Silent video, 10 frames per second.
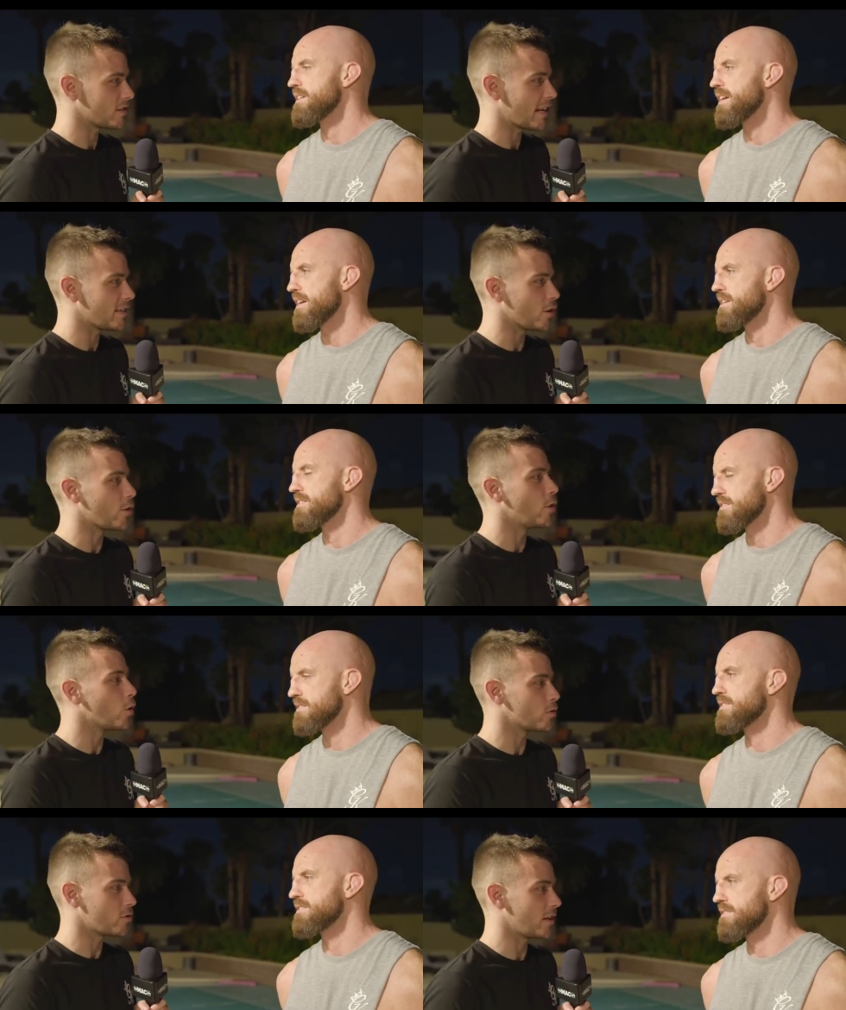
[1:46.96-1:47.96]
Speaker 1: of yeah. style. You're
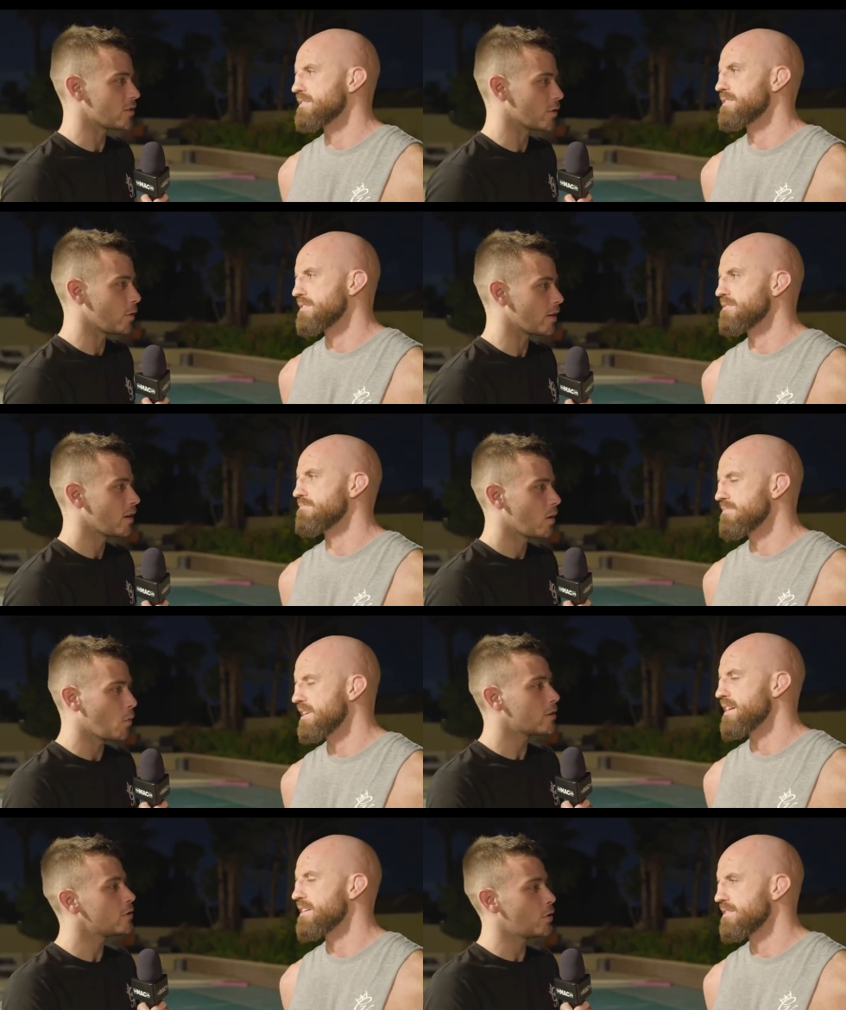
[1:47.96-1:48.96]
no stranger to it.
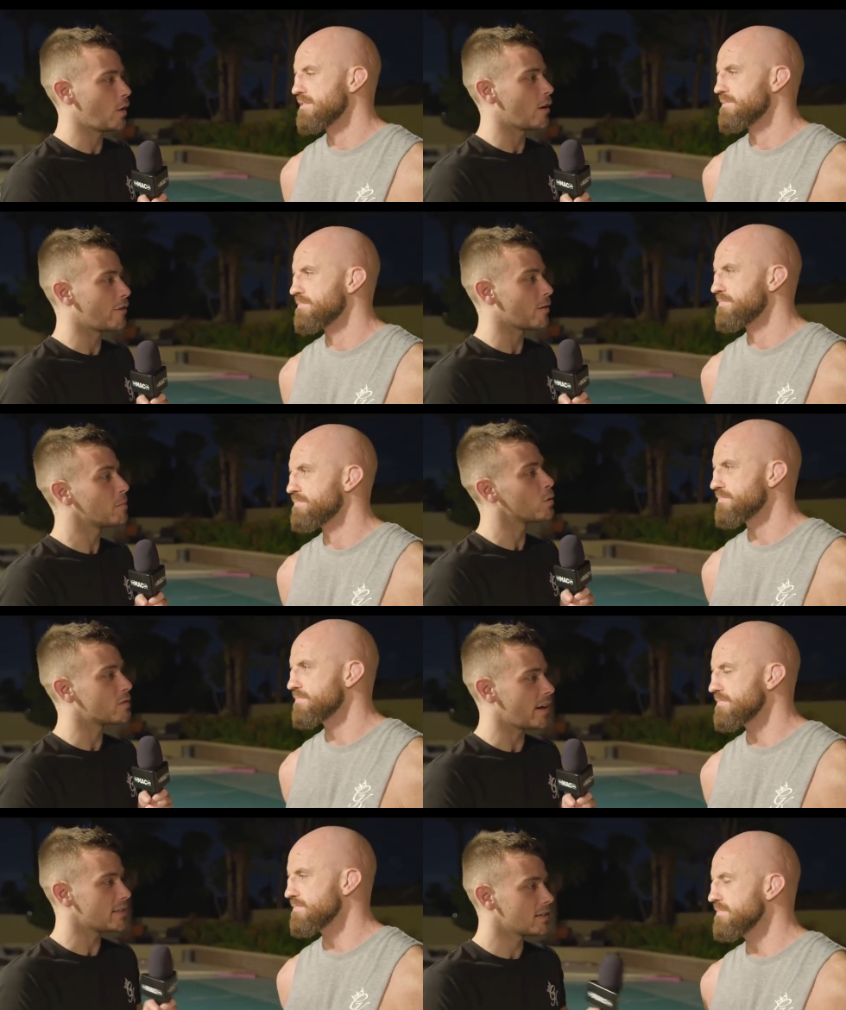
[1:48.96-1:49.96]
Yeah. What did you learn from
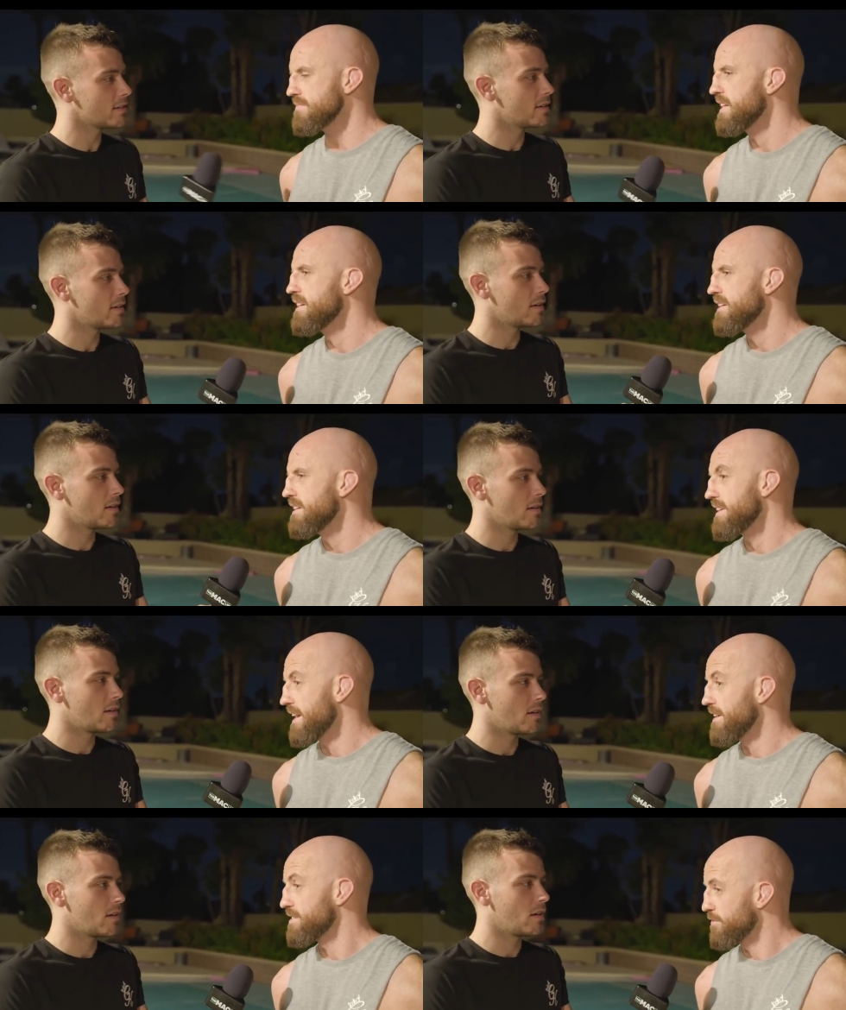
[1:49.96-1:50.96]
those fights?
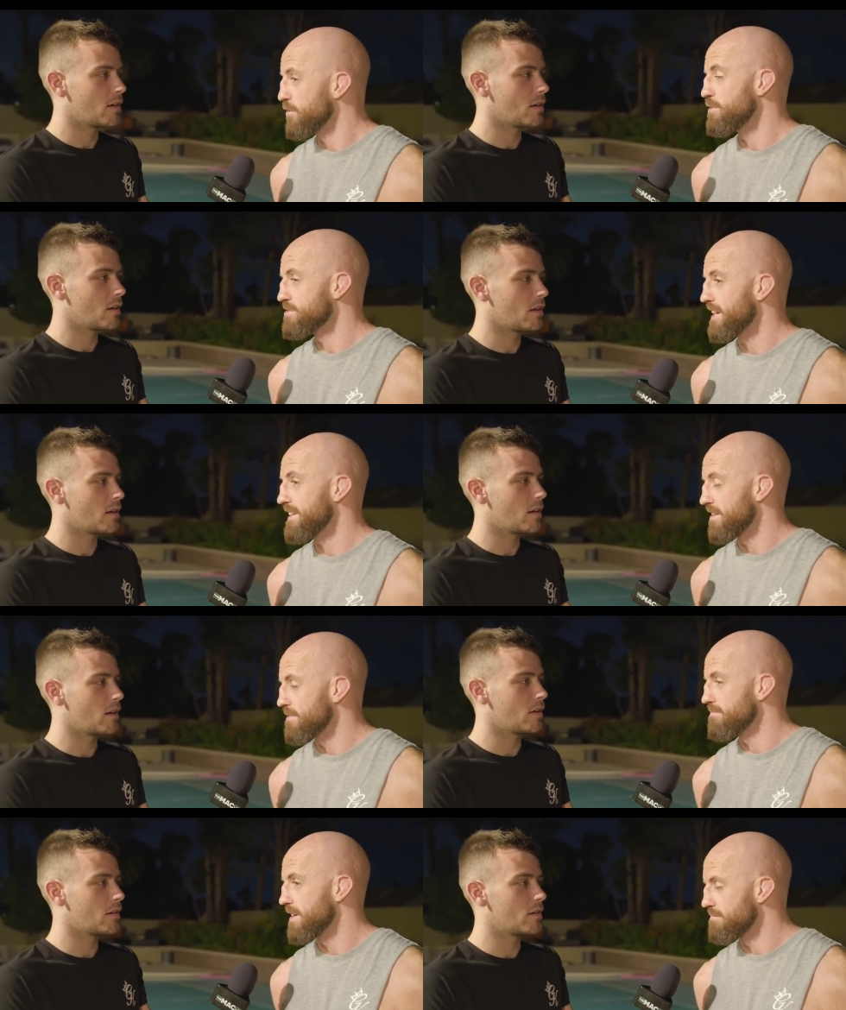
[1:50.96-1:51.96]
Speaker 2: Yeah, it's funny you said that.
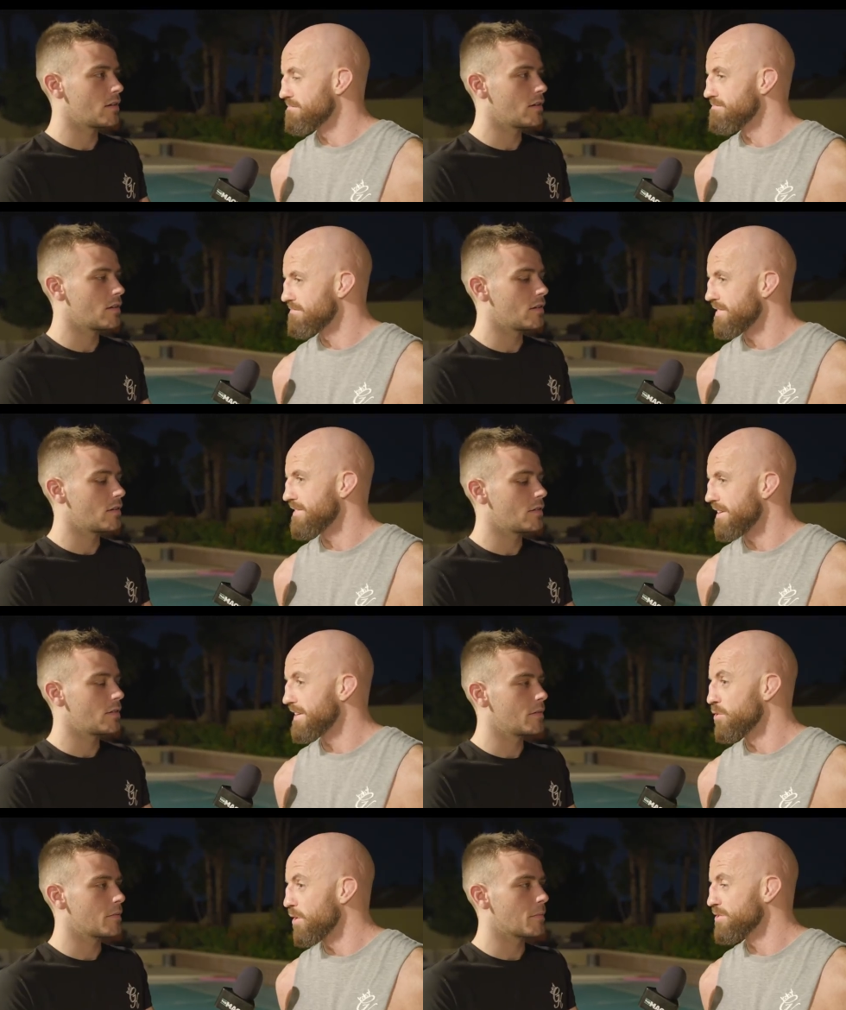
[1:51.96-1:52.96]
I'm, I'm
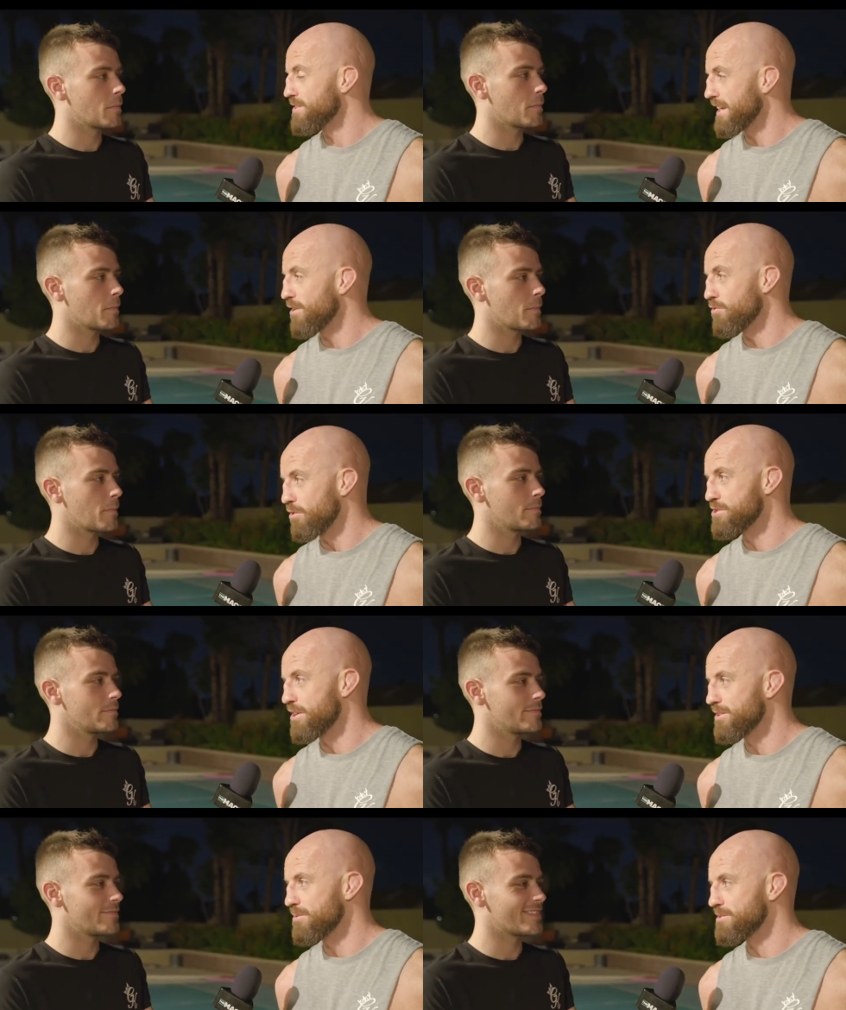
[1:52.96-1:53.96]
I know how to take out a Russian
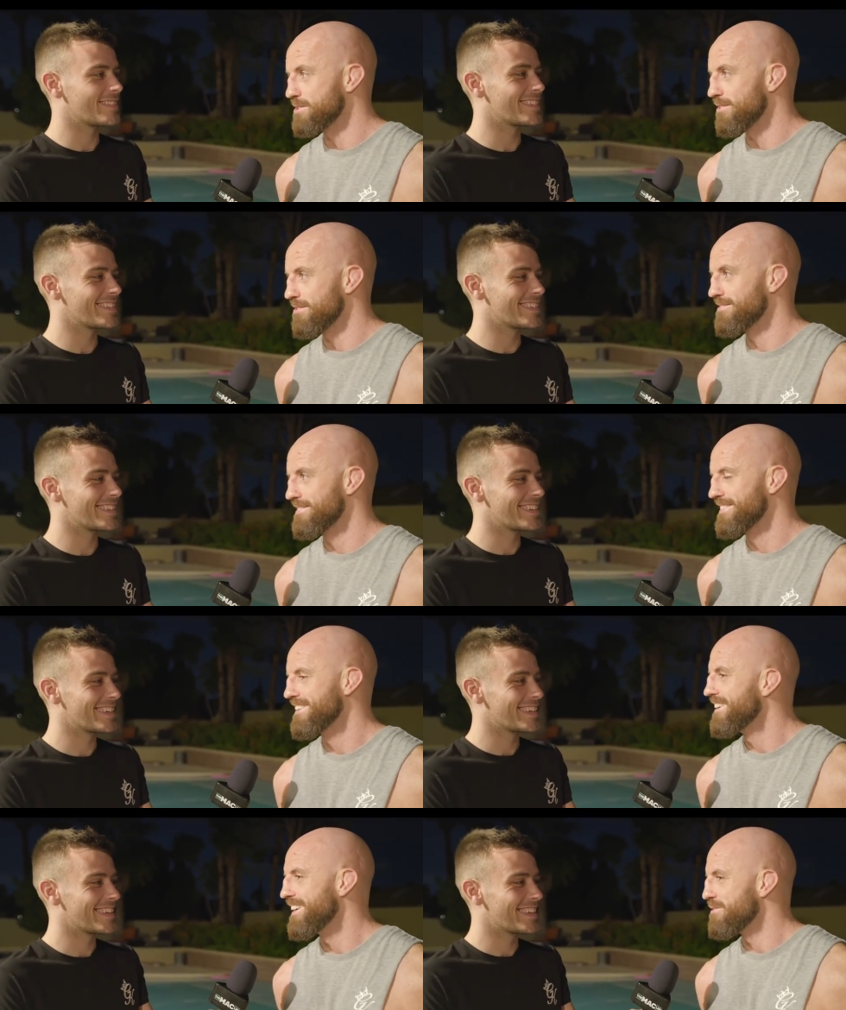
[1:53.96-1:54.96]
or two, so
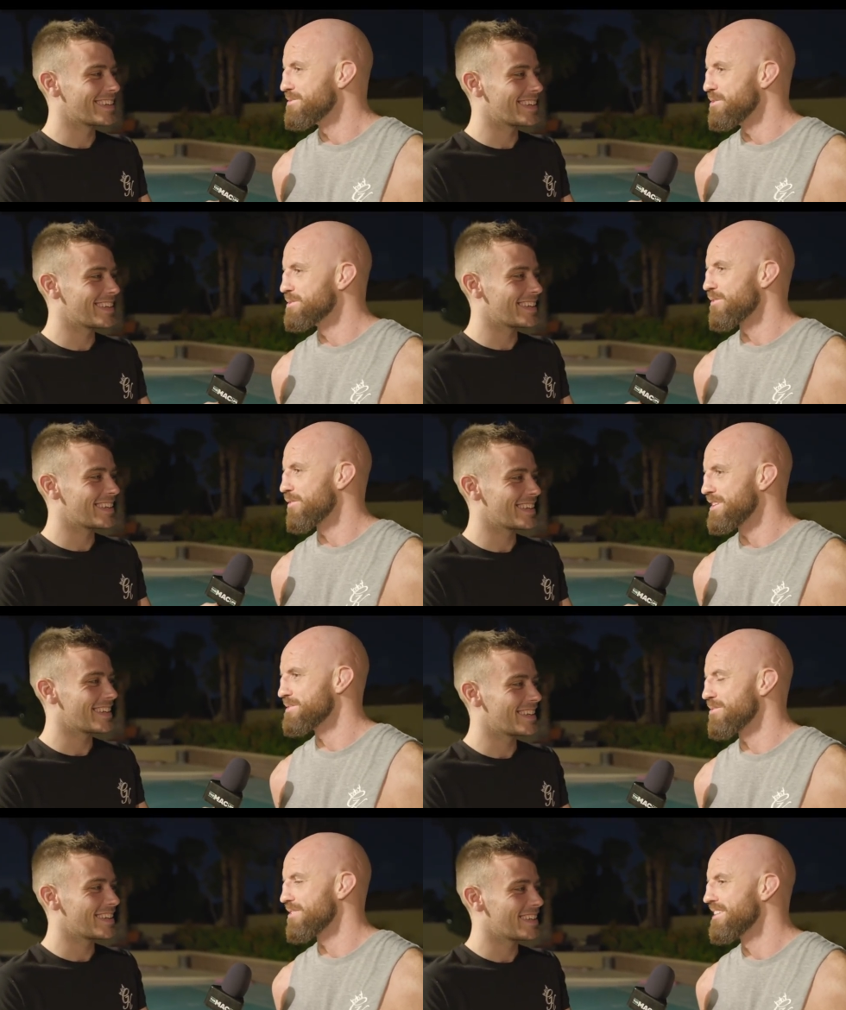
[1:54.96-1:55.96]
I was useful for
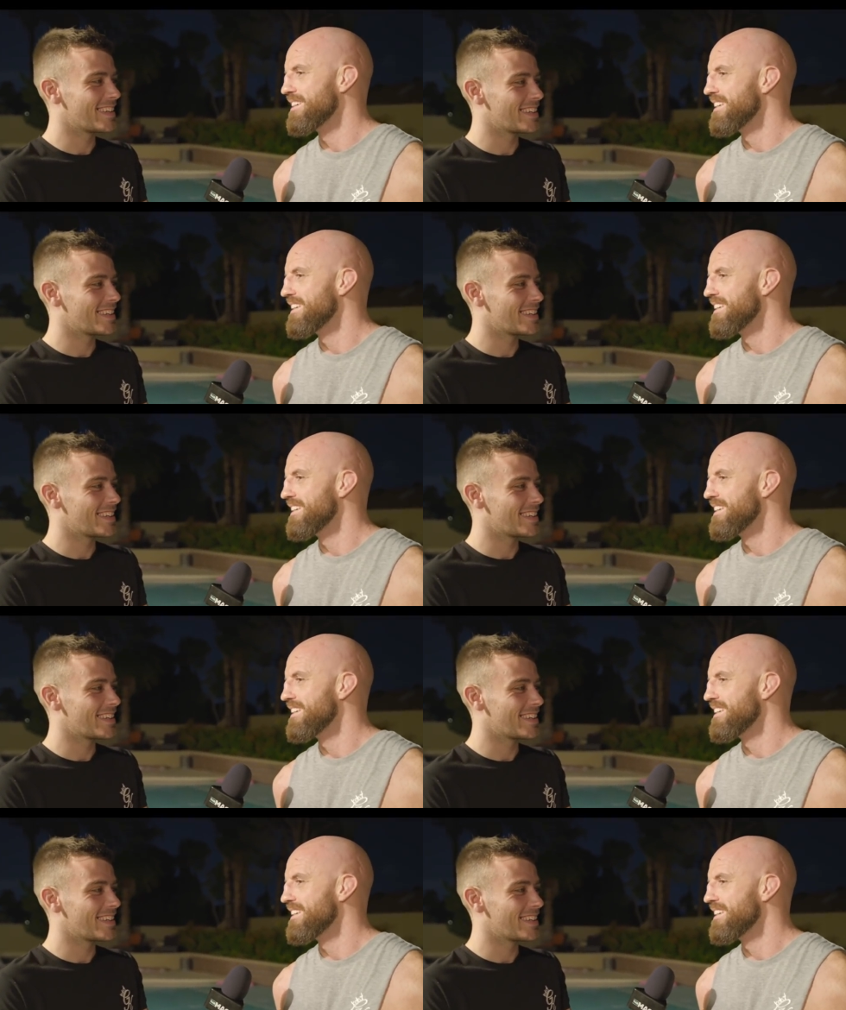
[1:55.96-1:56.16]
this one.